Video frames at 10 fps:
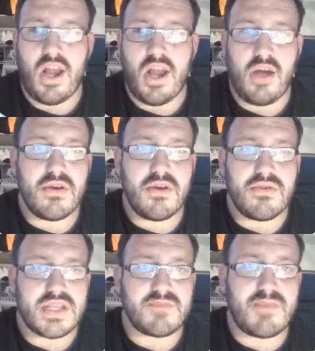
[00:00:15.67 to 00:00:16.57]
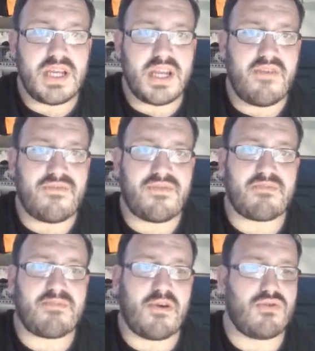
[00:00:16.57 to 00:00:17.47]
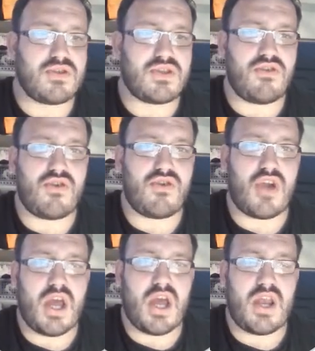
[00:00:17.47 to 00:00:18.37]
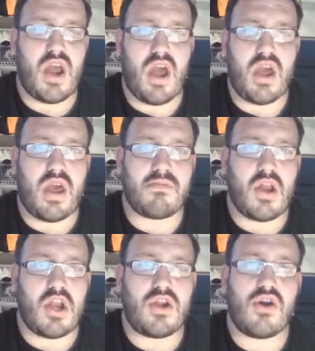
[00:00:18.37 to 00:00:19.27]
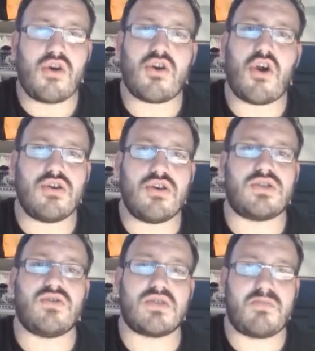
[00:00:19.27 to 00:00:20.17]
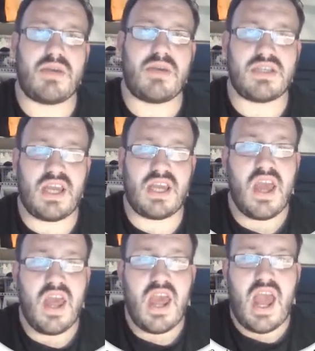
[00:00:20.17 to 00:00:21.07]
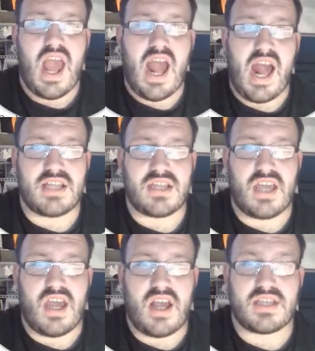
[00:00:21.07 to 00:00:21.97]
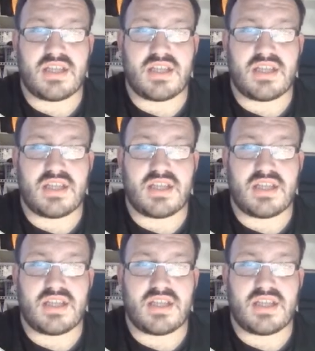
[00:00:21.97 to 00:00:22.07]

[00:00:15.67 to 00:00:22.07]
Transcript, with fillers: I'll upload this PDF, but also you can um, log on to Dr. PC and uh,